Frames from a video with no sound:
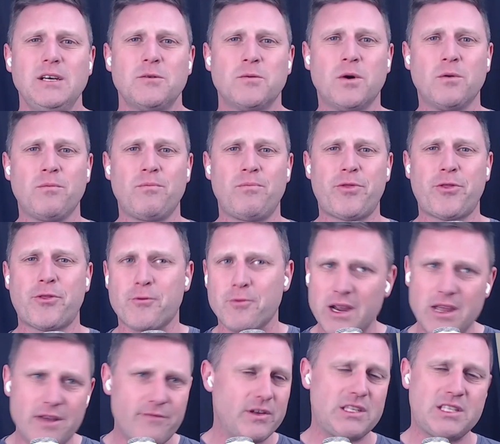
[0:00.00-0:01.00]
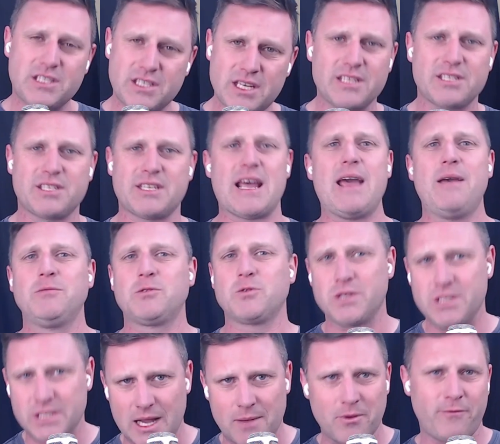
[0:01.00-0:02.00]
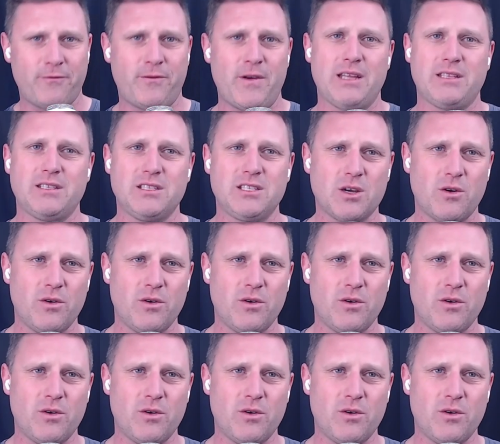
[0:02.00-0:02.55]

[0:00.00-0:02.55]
Well, 3 of his 6 games were sub-affected.